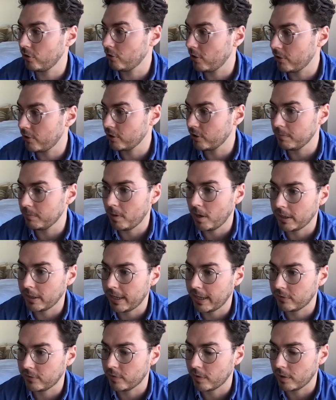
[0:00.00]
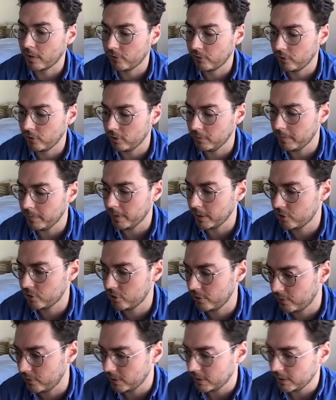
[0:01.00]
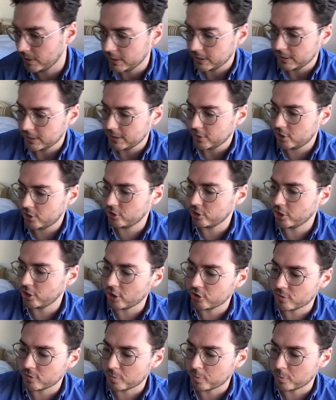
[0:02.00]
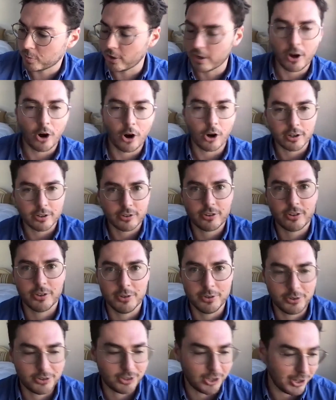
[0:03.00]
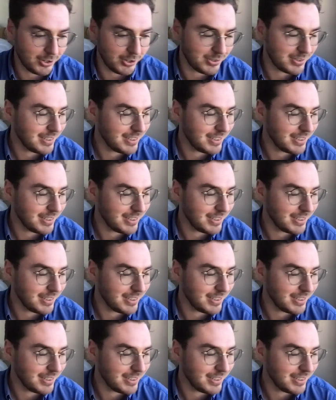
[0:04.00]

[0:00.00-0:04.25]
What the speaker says: launching a podcast very soon, but she's an entrepreneur at heart too. So,